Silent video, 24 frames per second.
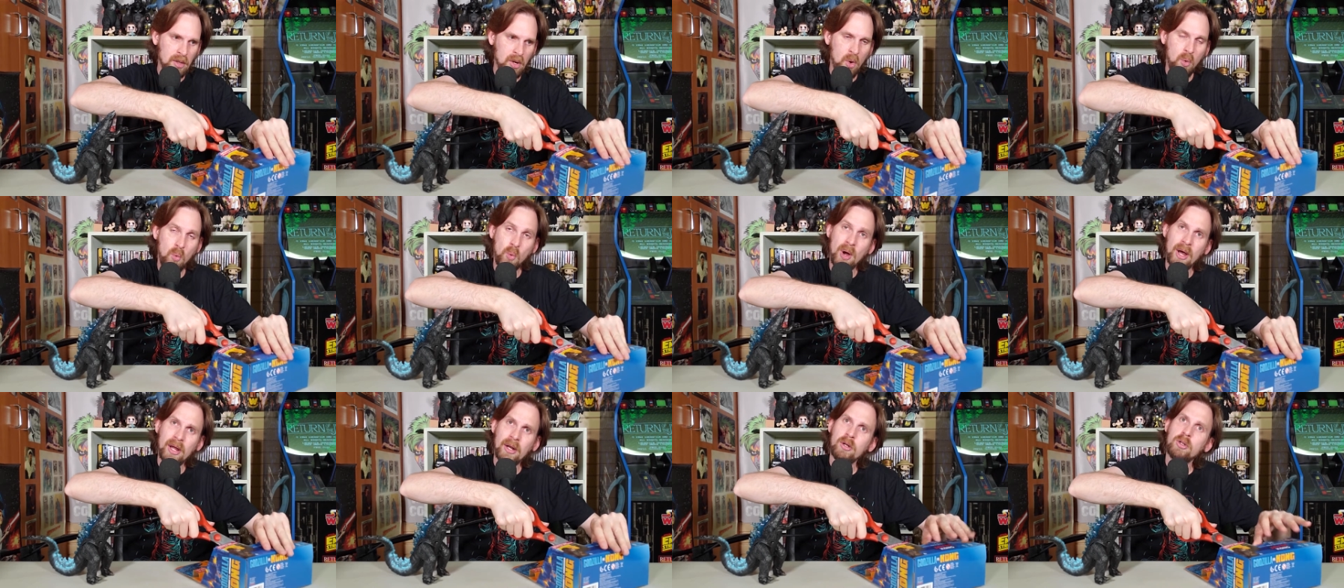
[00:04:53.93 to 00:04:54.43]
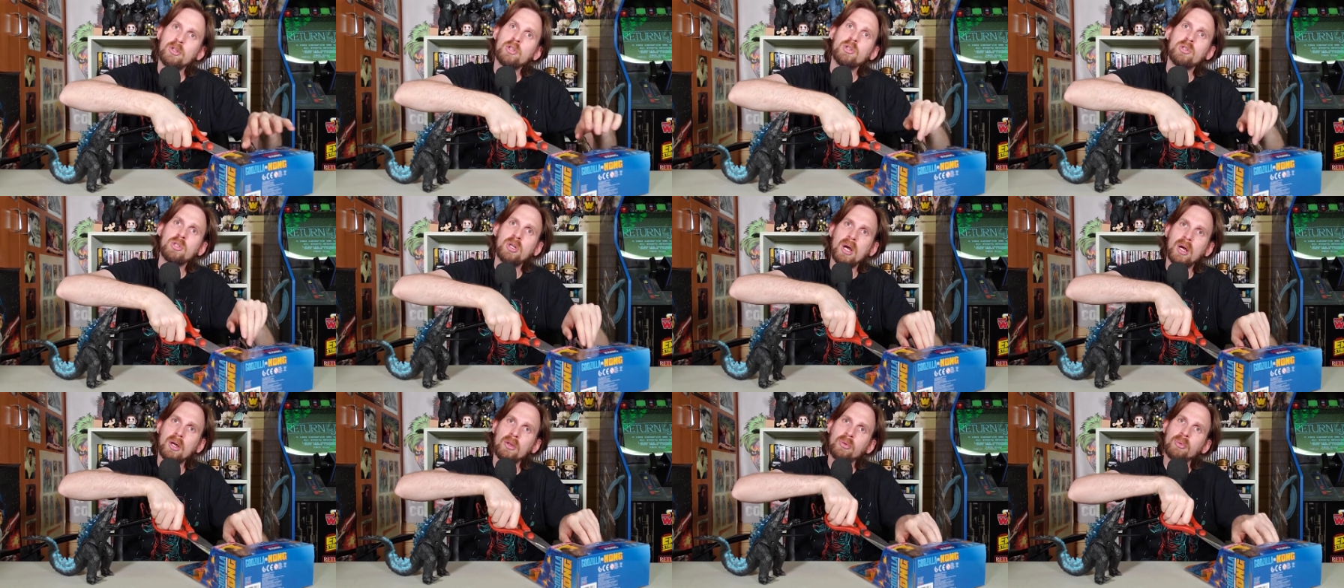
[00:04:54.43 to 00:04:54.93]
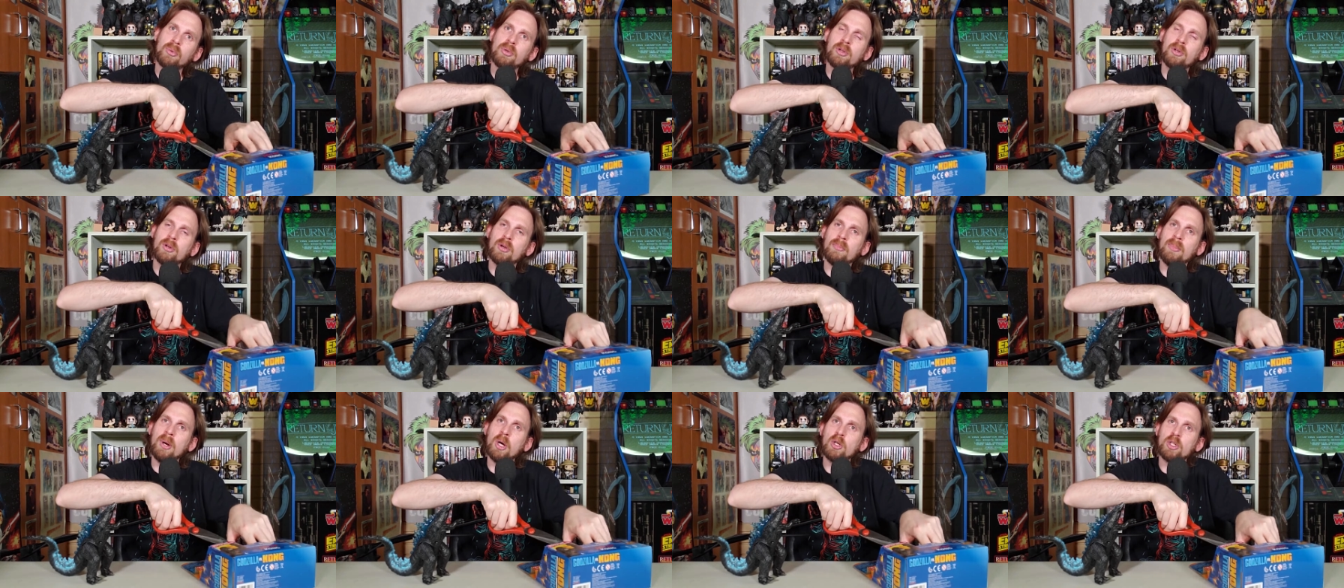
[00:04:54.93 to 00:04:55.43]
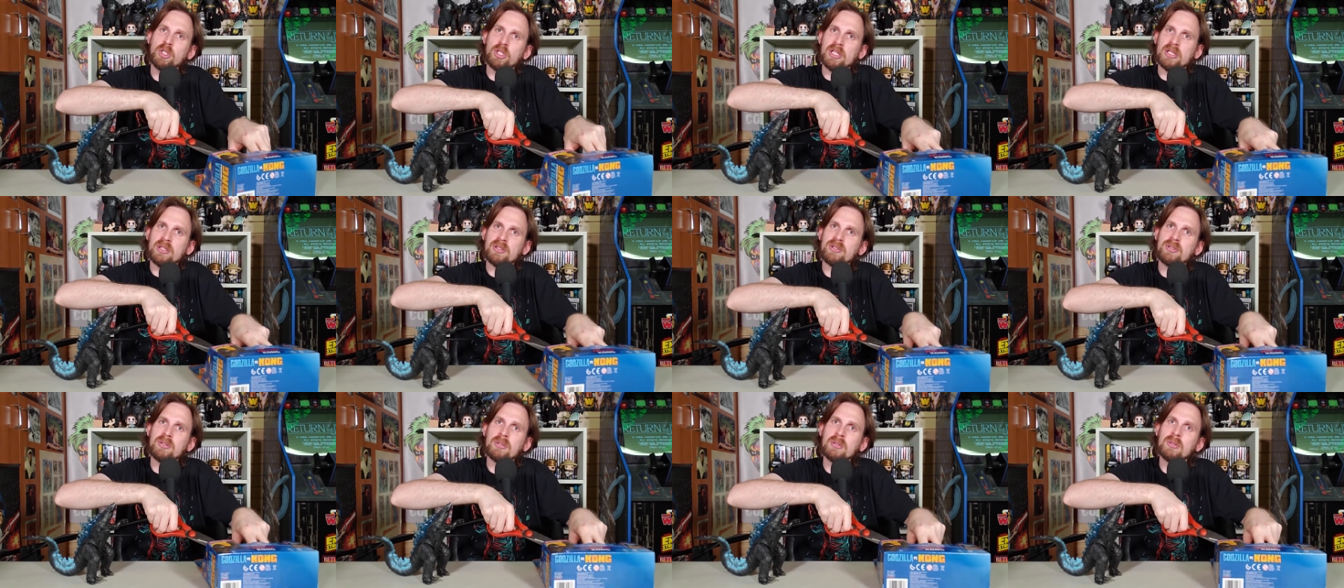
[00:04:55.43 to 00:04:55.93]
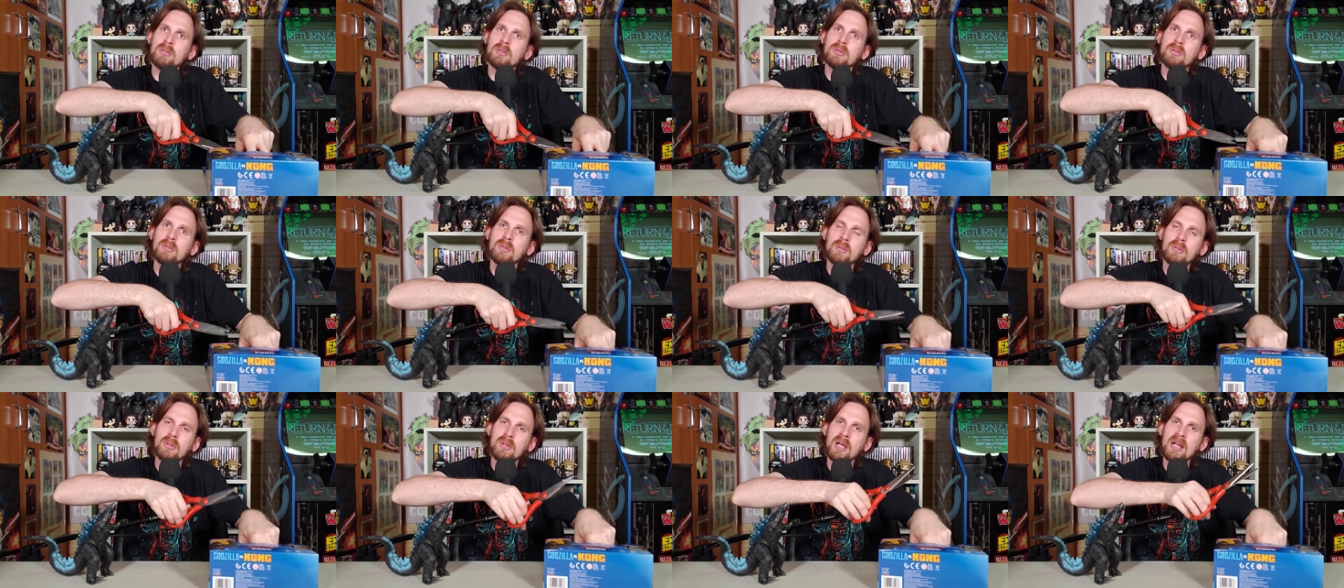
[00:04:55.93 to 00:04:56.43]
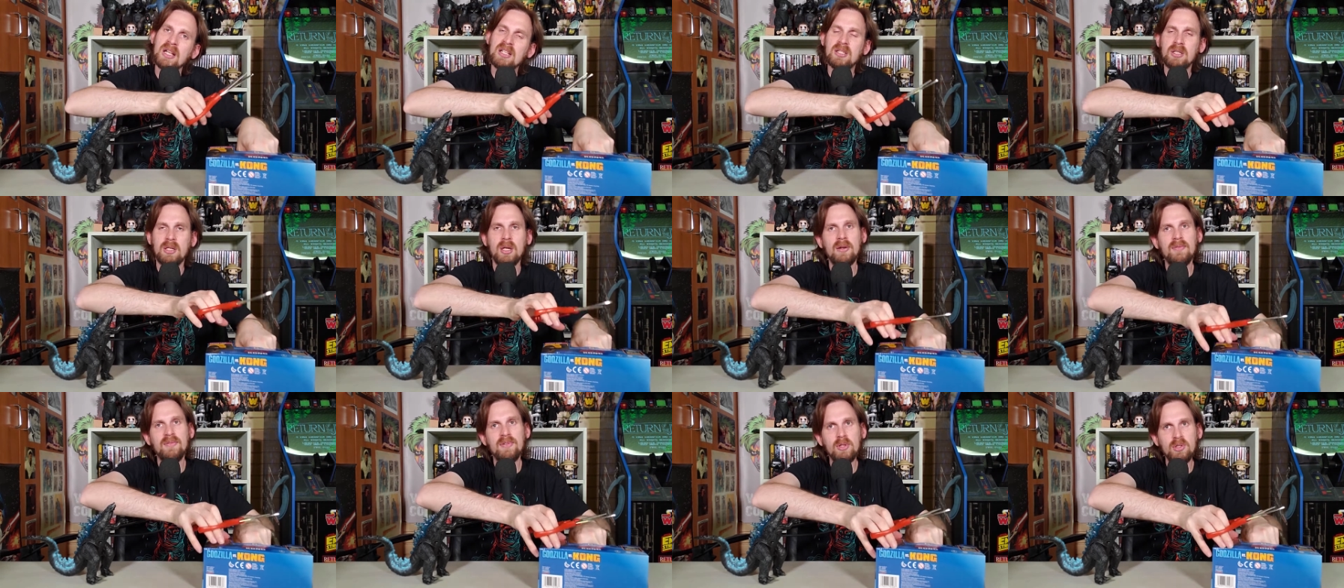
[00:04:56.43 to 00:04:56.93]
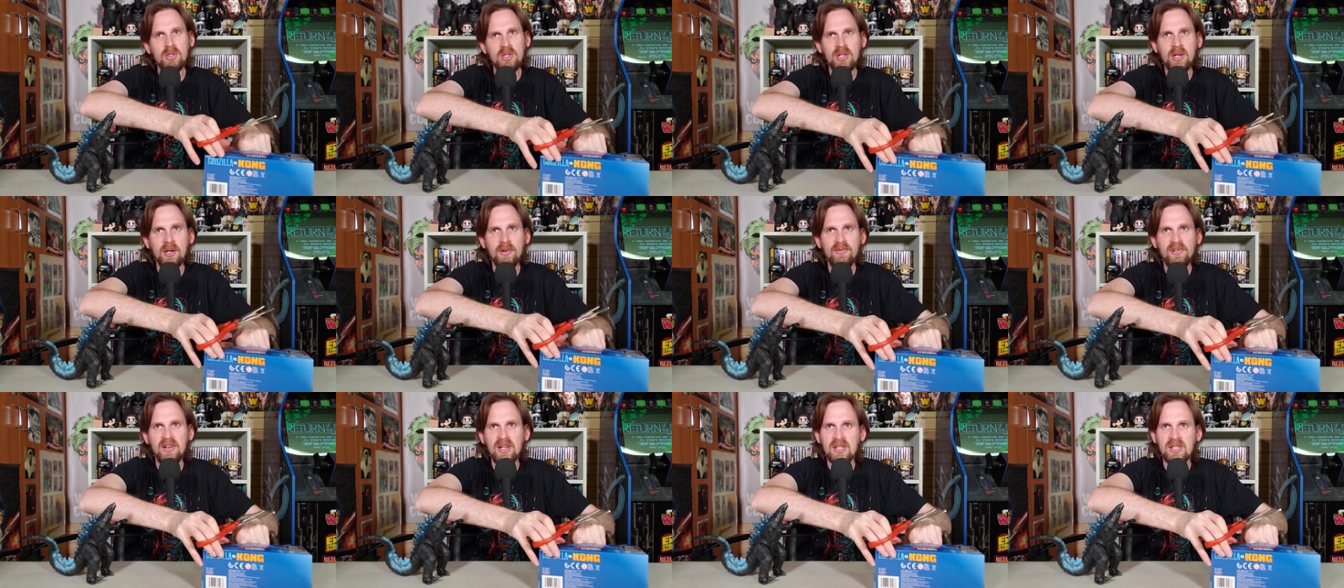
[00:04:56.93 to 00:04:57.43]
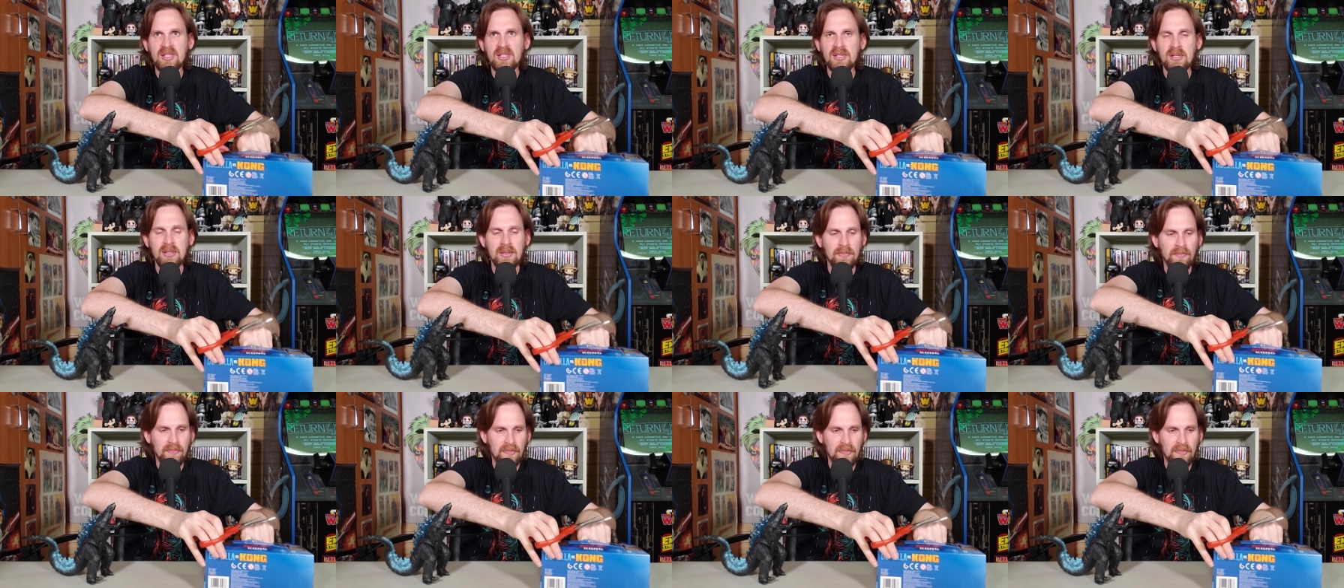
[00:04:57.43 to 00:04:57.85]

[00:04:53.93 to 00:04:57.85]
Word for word: why don't you talk through your emotions instead of using your fists?